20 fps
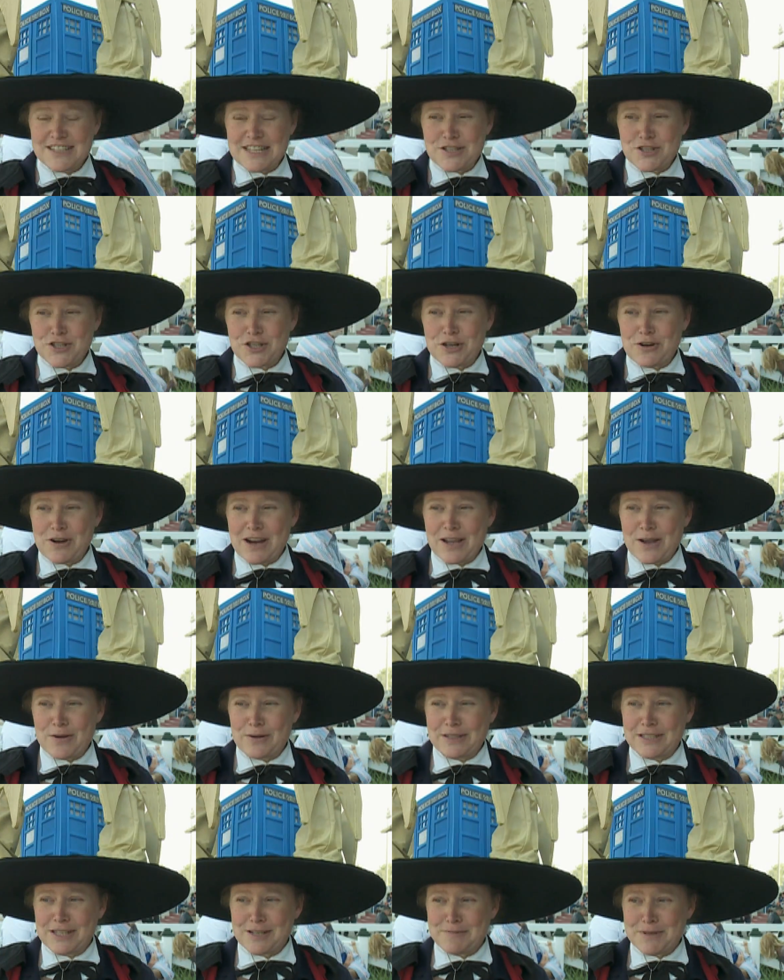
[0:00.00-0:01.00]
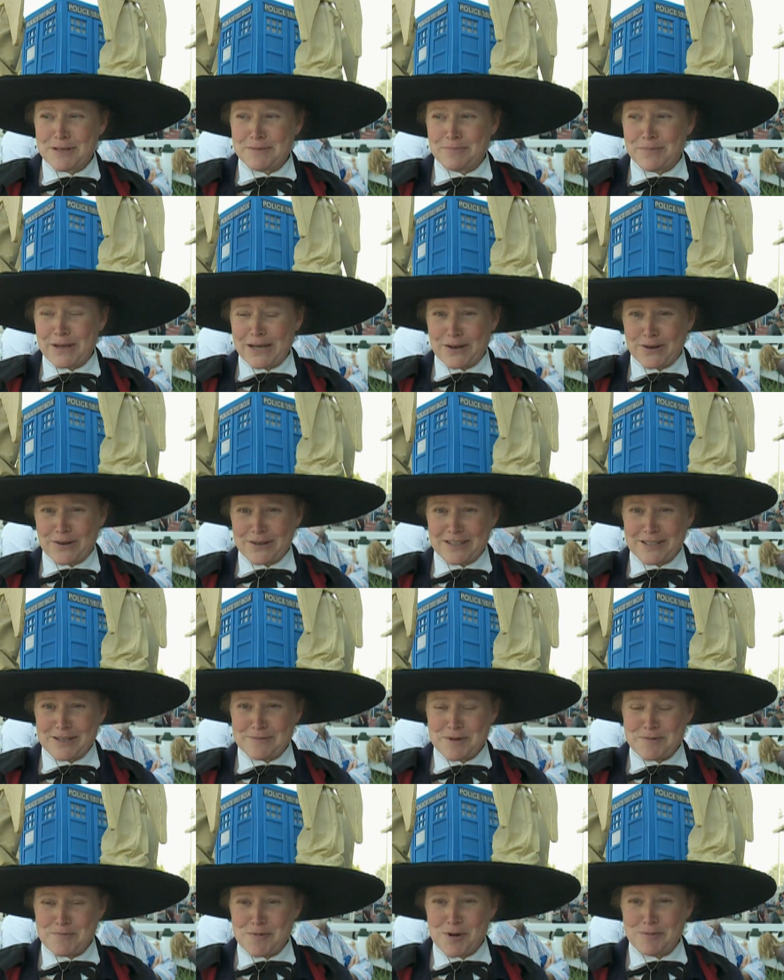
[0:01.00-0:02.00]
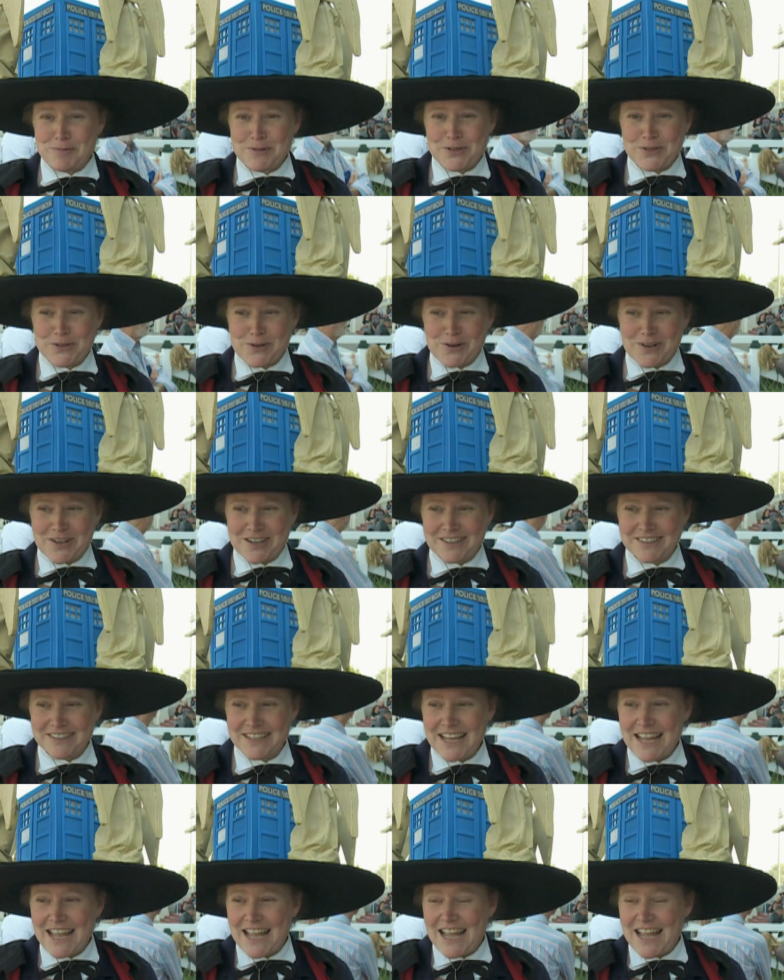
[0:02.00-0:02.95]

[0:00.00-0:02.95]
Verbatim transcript: Each year I go a little bit bigger and a little bit more bizarre.